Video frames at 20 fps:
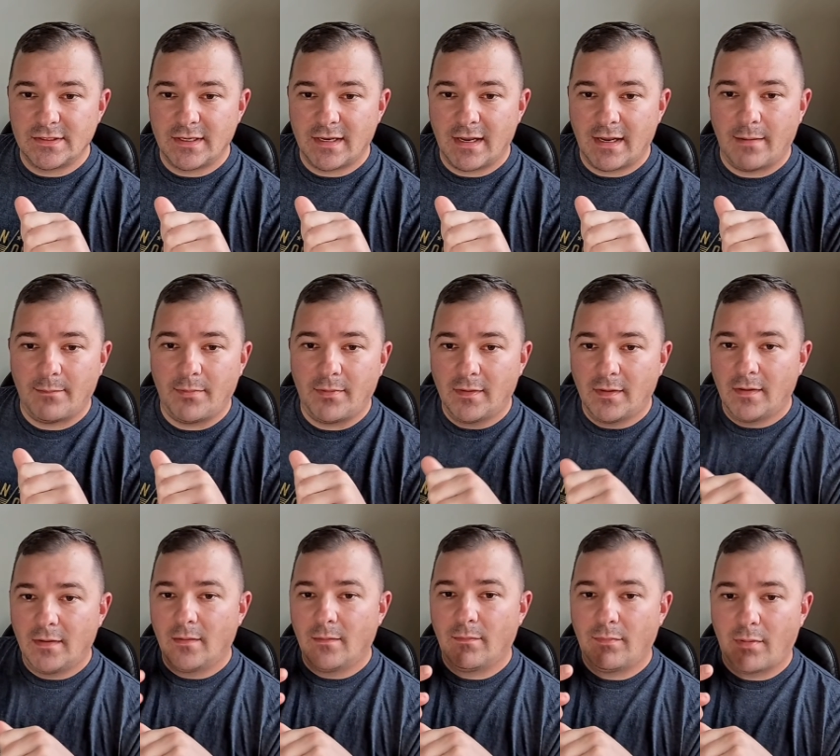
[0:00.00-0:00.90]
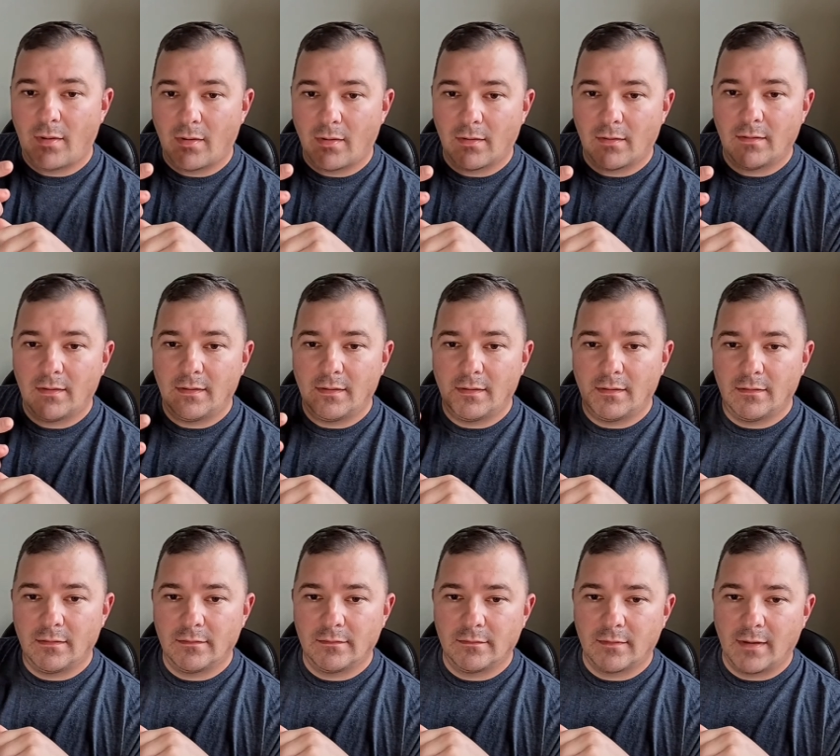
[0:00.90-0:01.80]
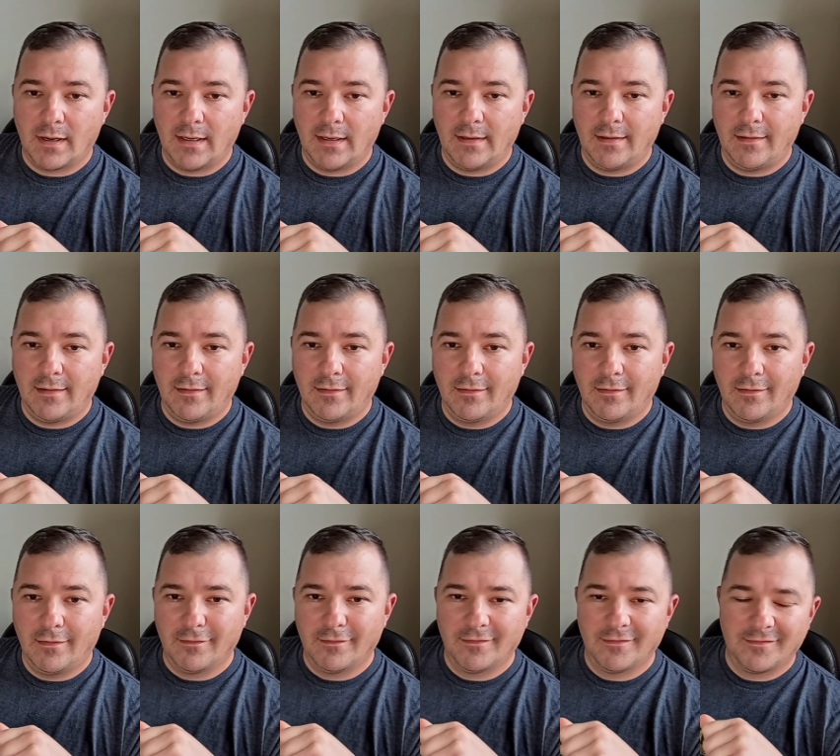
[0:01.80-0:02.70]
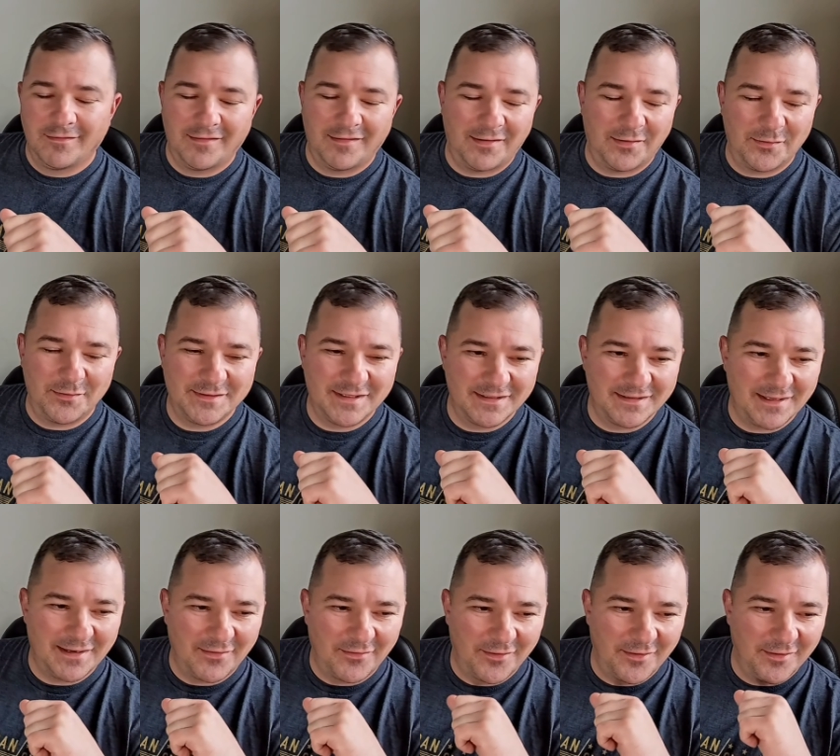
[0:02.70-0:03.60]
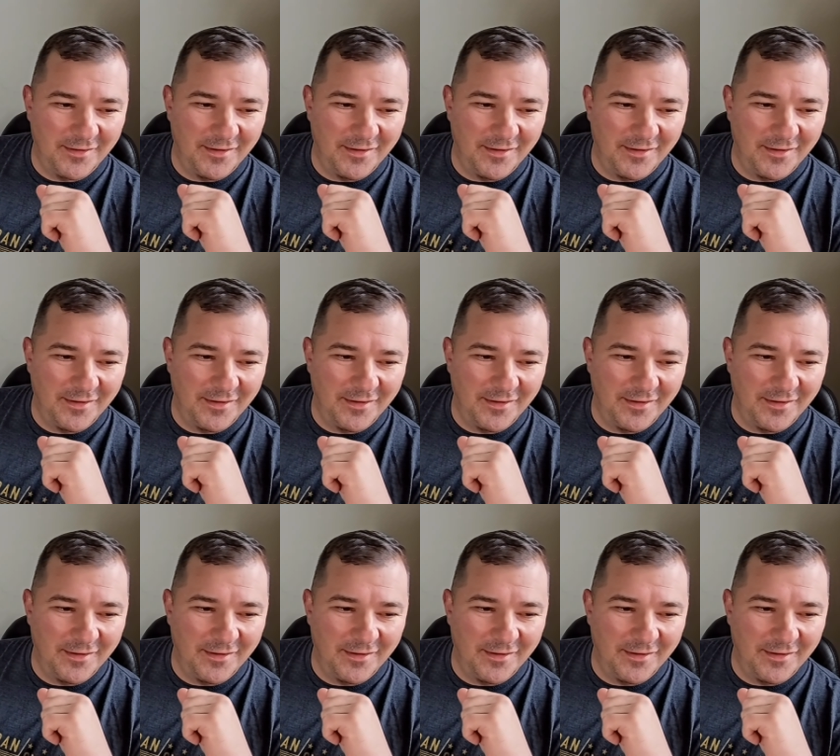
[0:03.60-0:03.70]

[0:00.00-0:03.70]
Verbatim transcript: app part right here. I always get that wrong.